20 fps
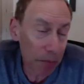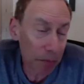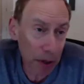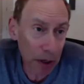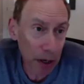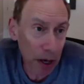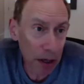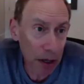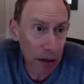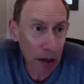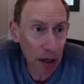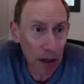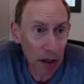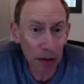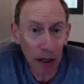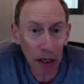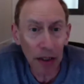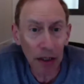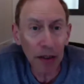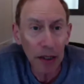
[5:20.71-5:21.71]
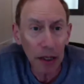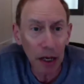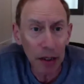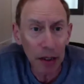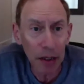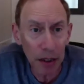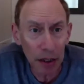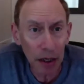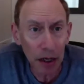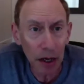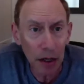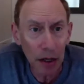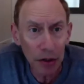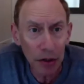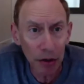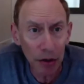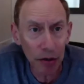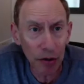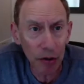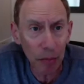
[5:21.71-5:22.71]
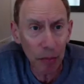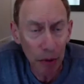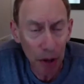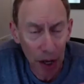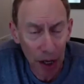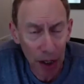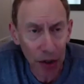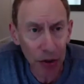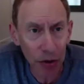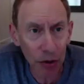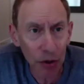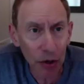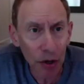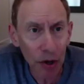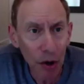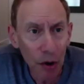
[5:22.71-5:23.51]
But I liked the idea. I started applying to